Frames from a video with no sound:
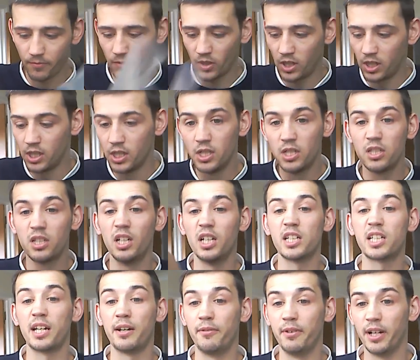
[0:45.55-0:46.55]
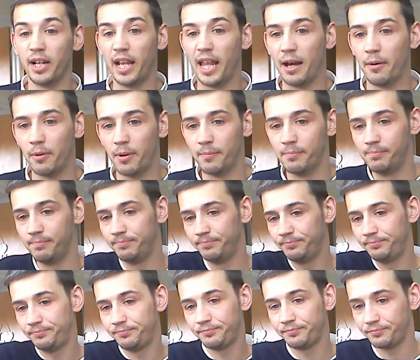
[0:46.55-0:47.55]
Let's get rid of that
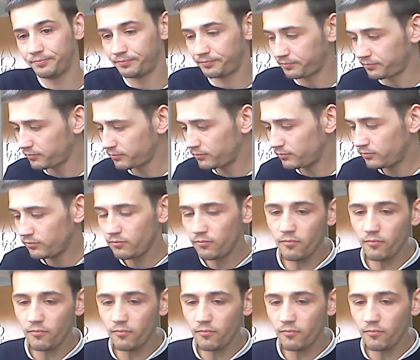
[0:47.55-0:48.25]
one.